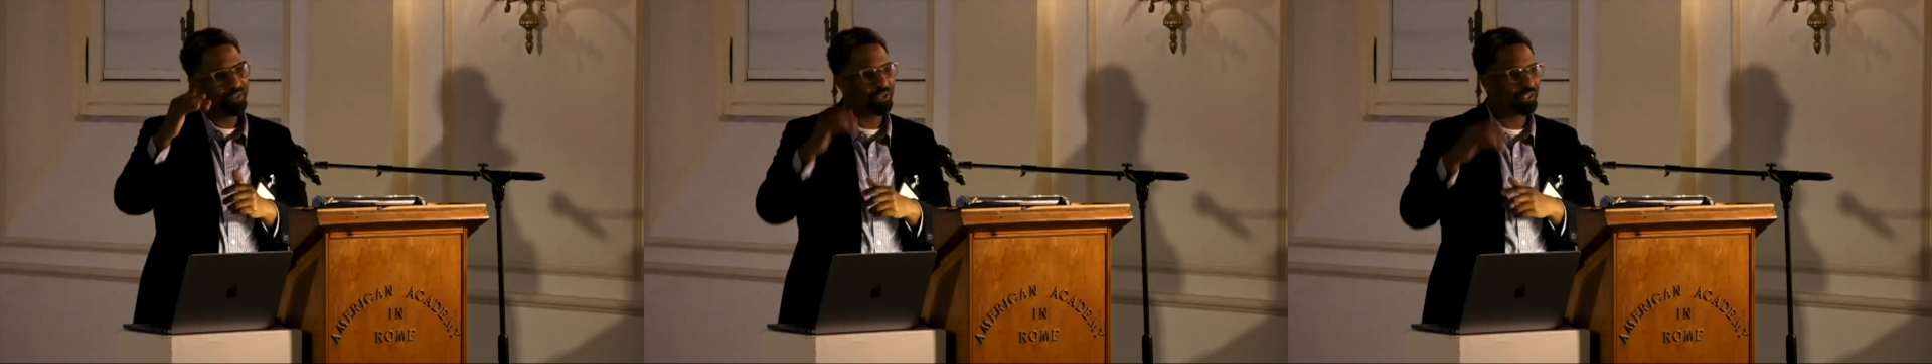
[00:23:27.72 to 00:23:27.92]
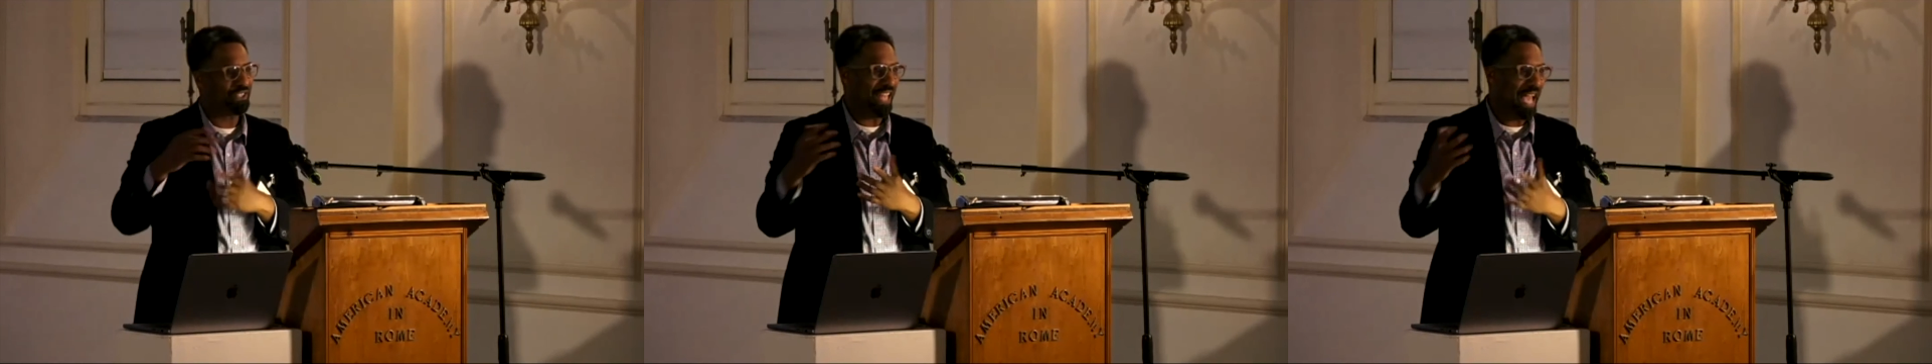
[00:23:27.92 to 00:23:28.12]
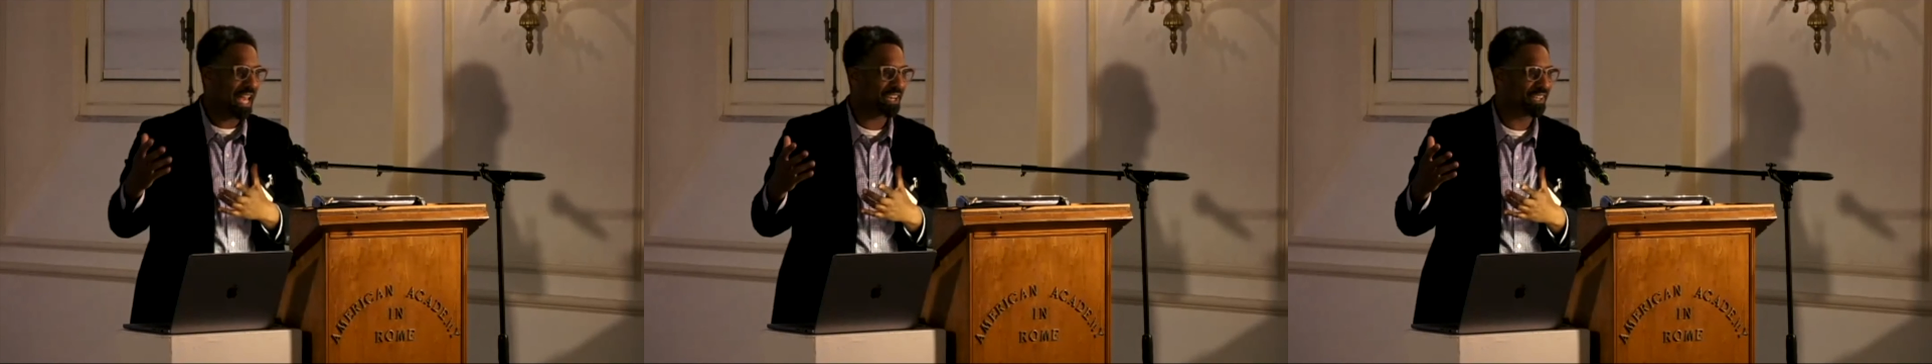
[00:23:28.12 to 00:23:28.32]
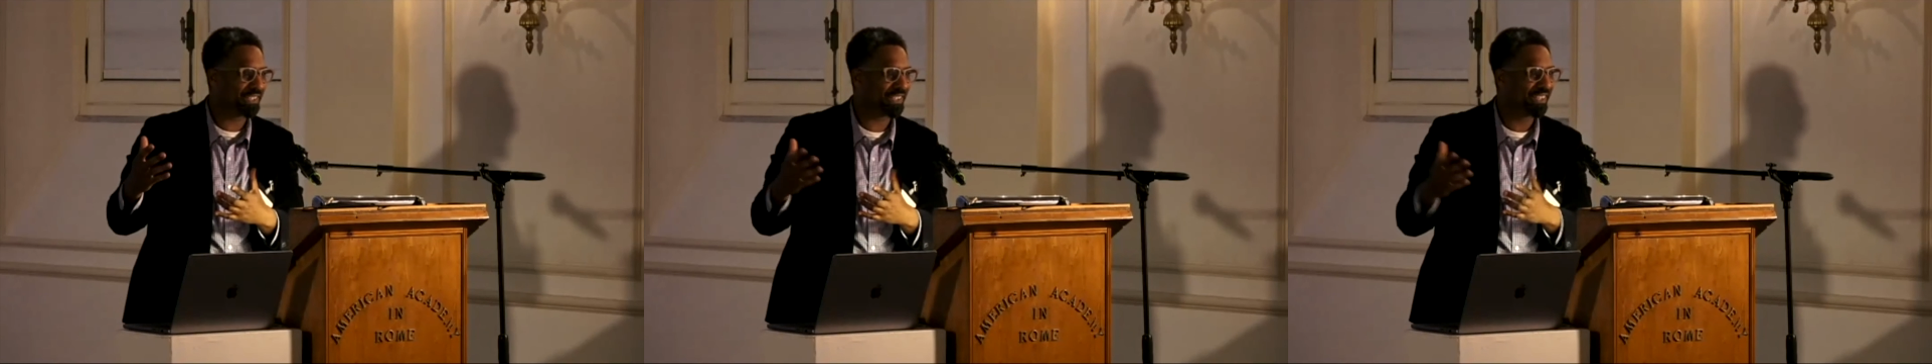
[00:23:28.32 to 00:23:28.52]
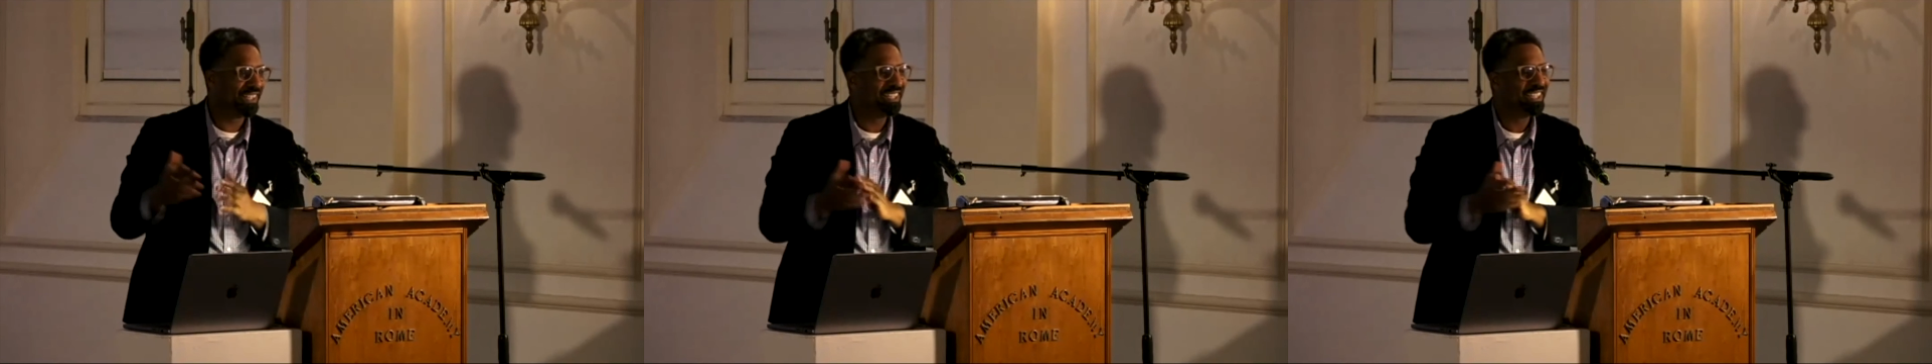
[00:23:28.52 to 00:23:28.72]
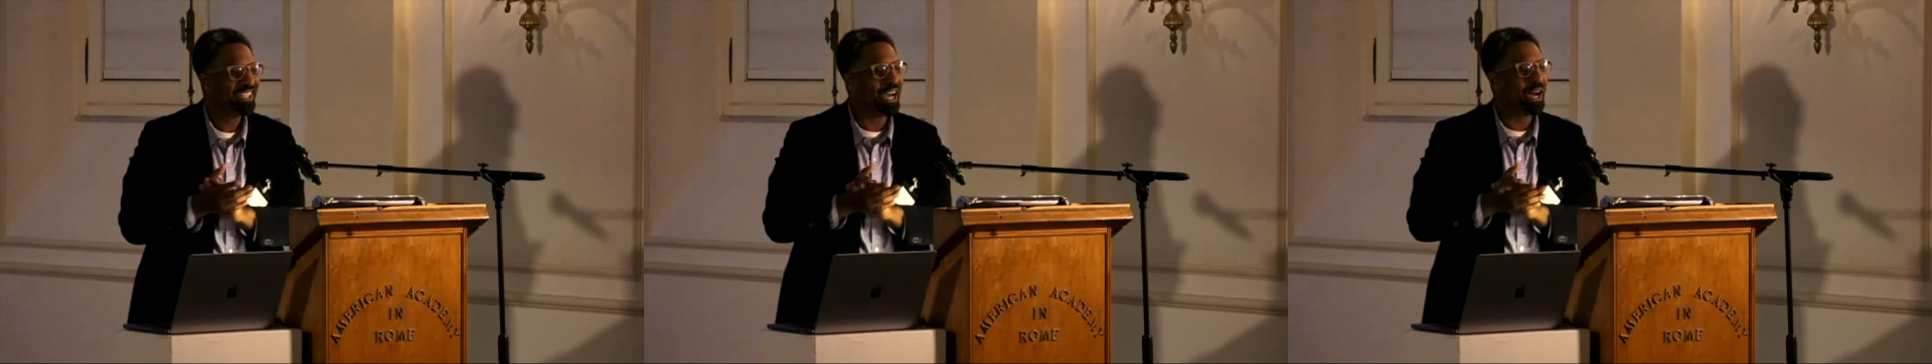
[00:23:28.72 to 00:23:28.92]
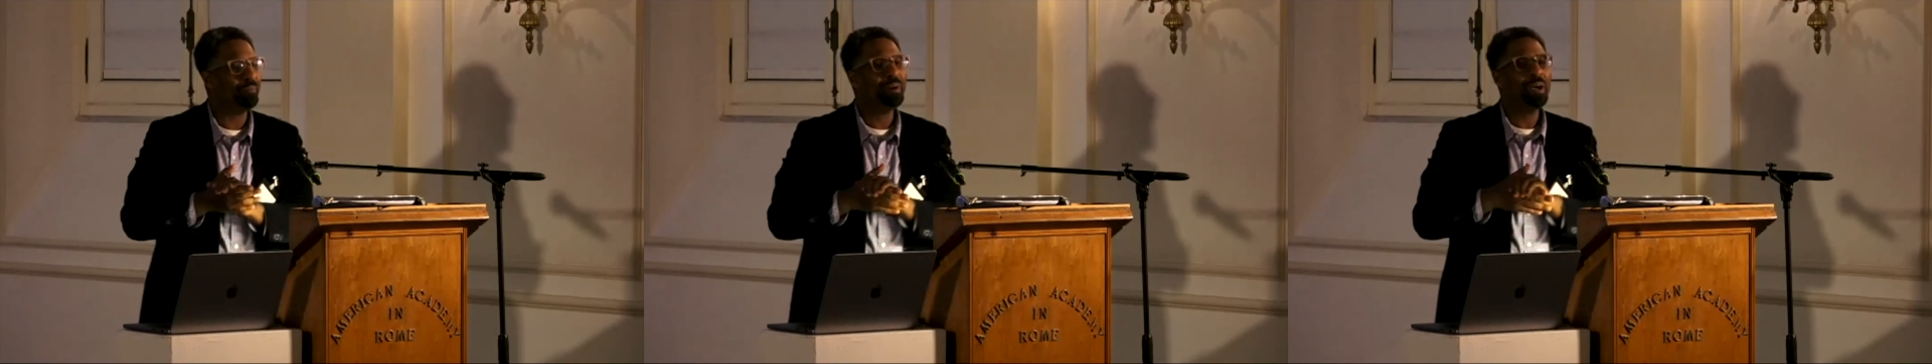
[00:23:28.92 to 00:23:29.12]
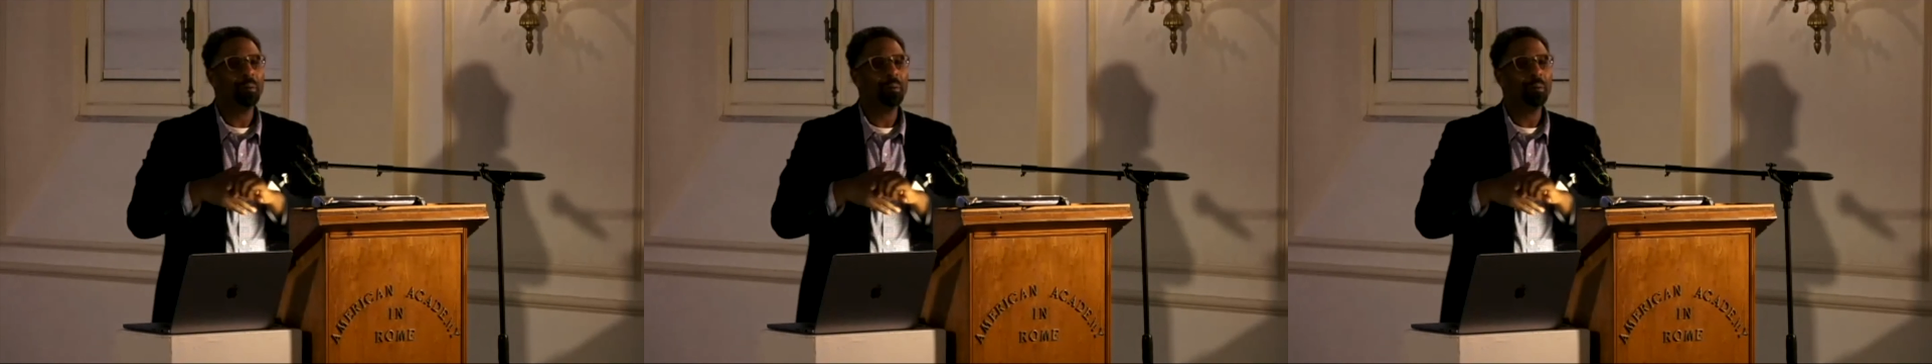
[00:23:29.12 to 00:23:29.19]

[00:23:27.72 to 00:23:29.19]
status, um,